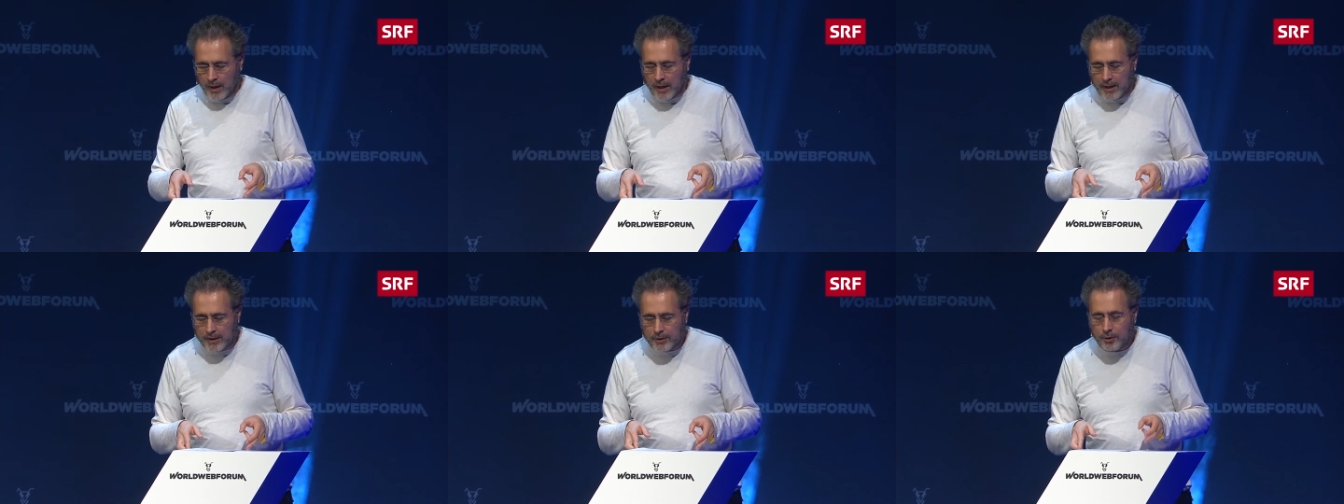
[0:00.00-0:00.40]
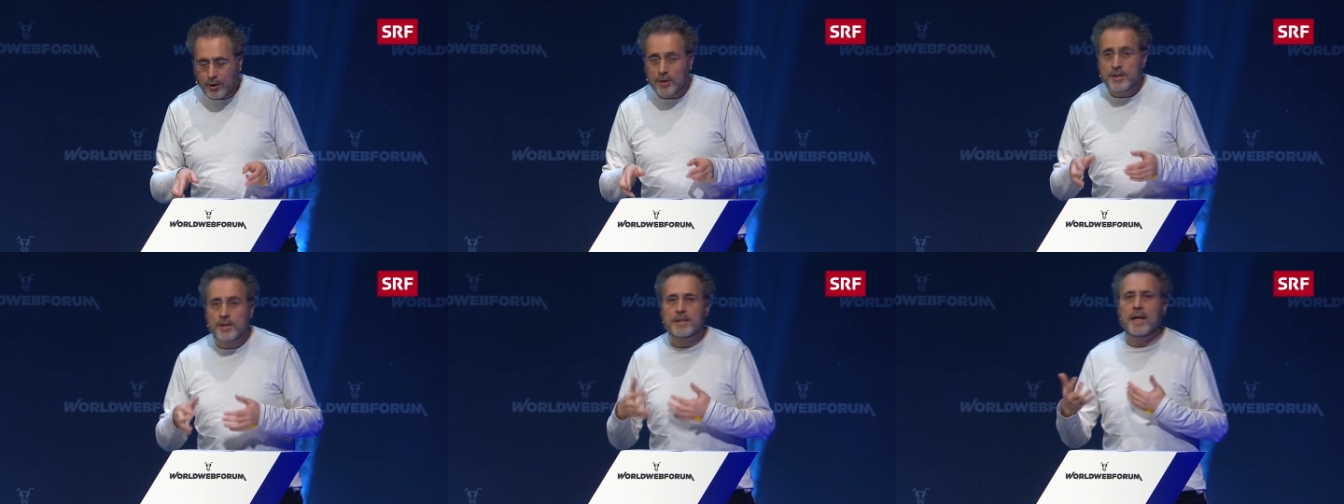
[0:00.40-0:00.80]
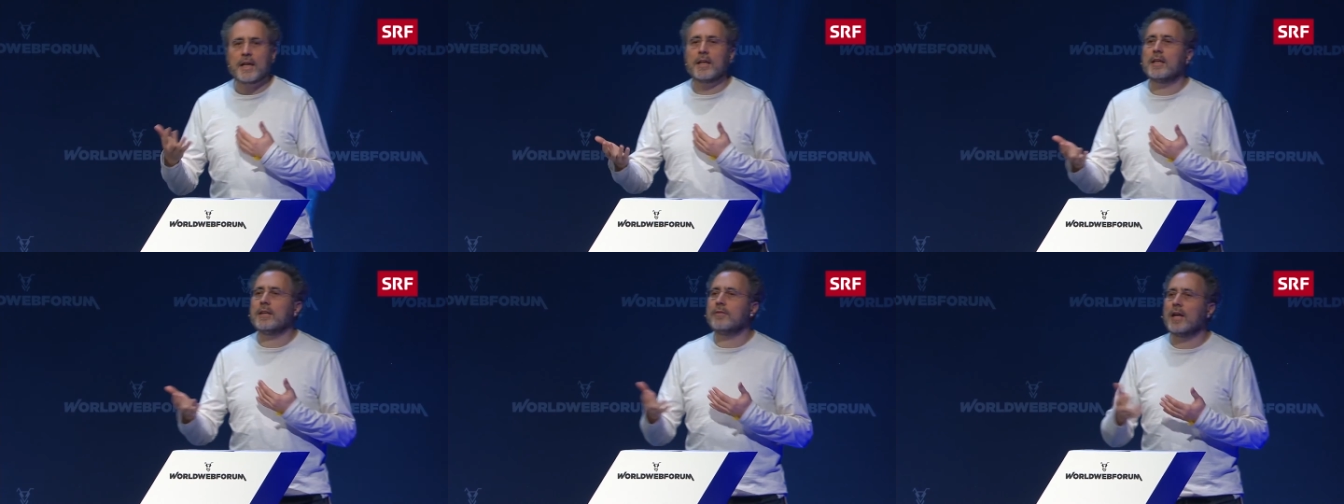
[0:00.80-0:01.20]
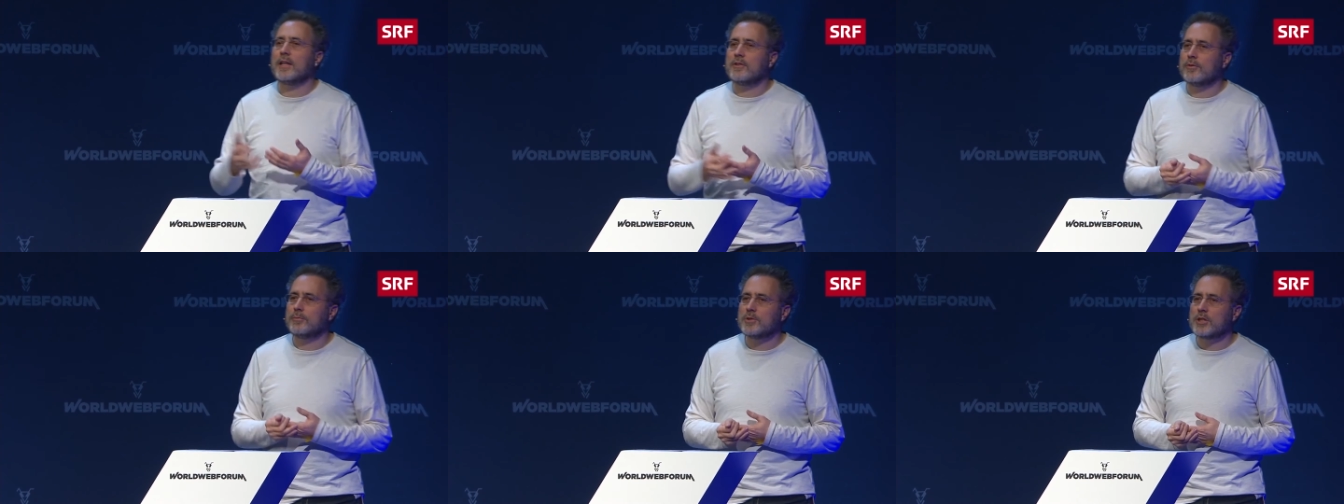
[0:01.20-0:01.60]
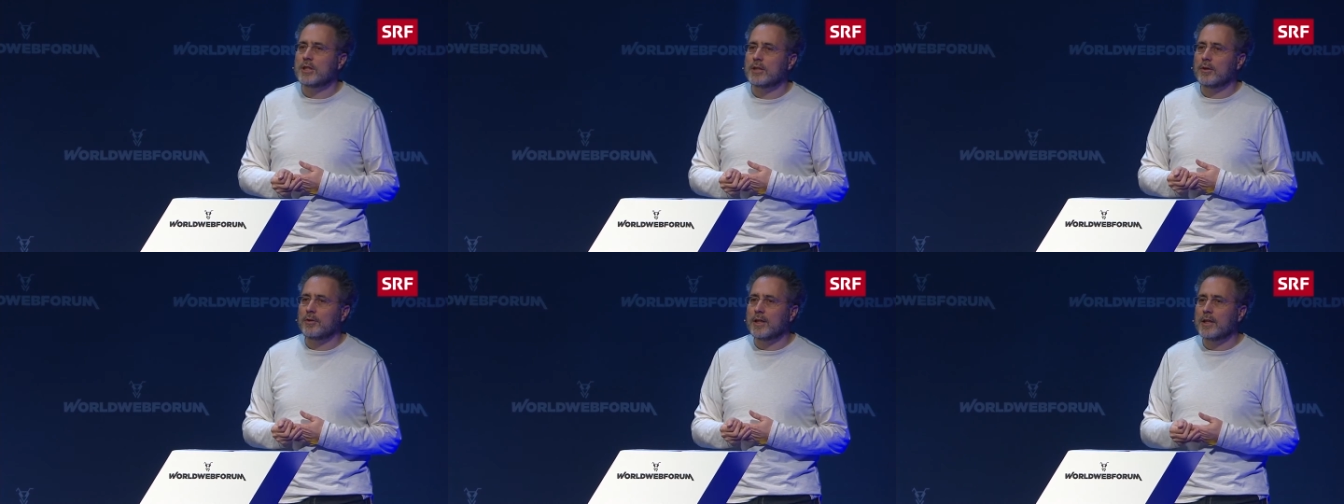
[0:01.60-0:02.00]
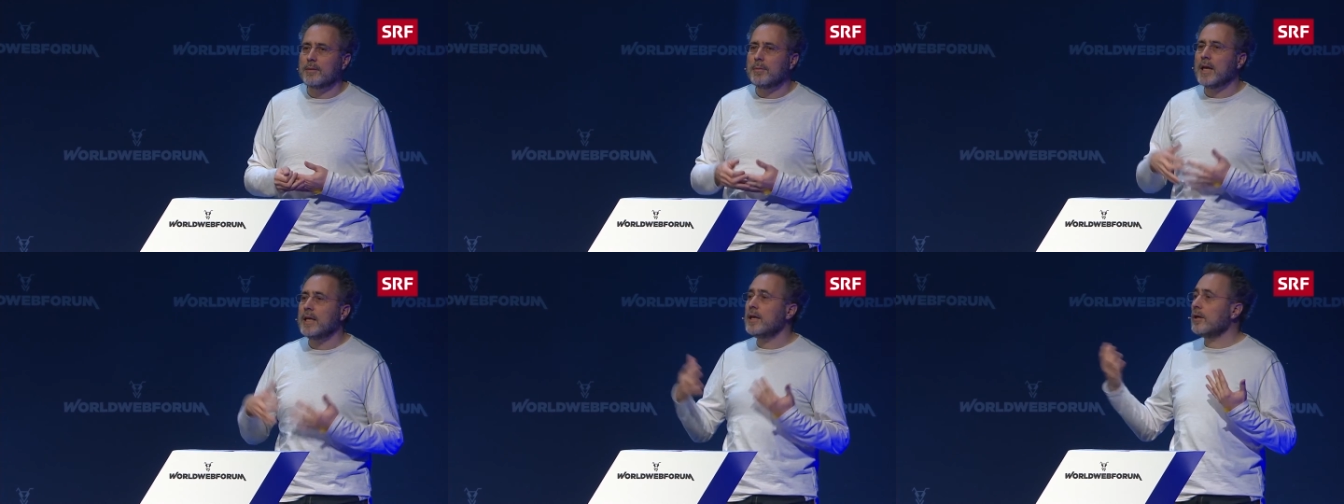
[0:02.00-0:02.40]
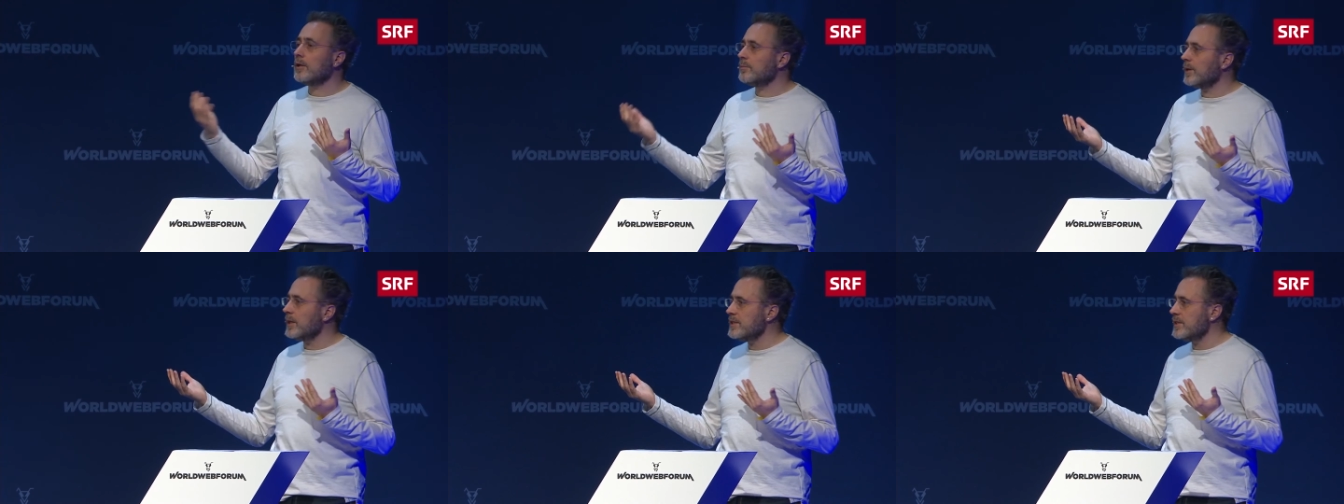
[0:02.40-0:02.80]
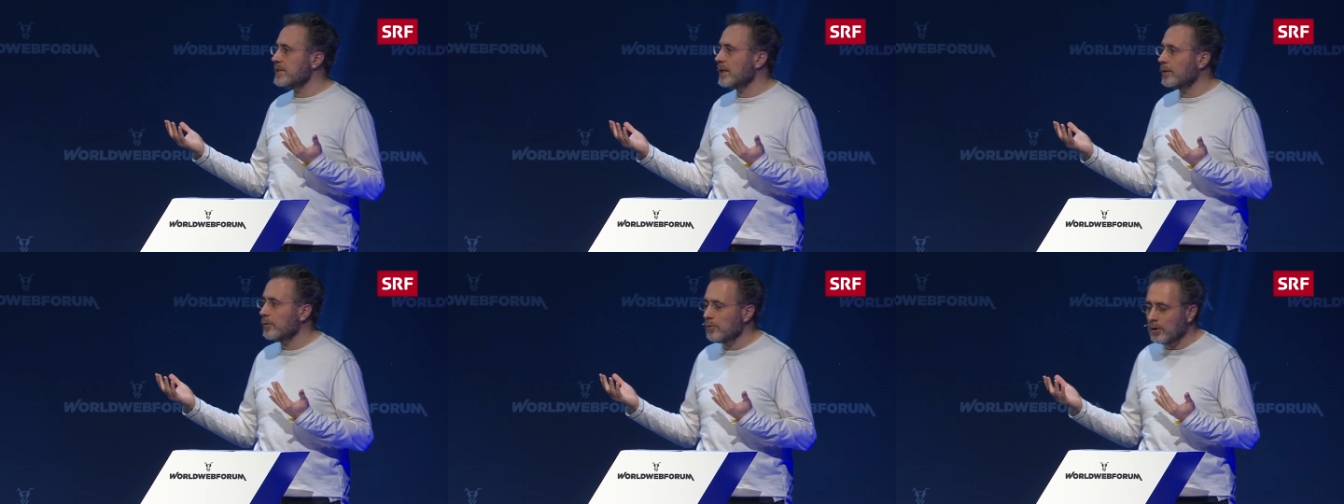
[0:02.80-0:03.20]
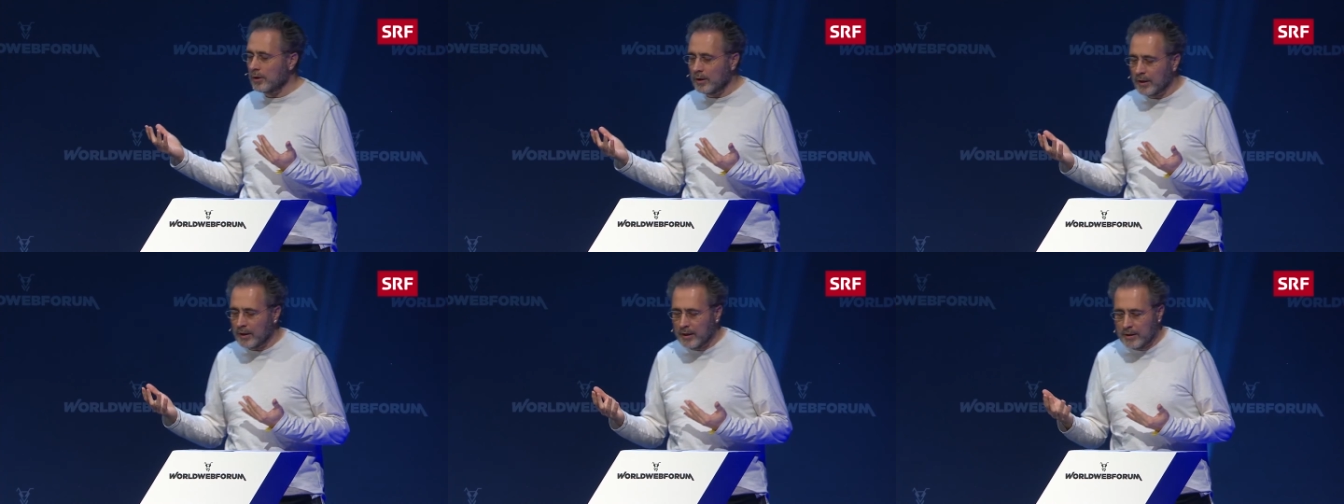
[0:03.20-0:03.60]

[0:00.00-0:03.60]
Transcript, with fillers: Uh, you're also taking advantage of machine learning in many other places at Google.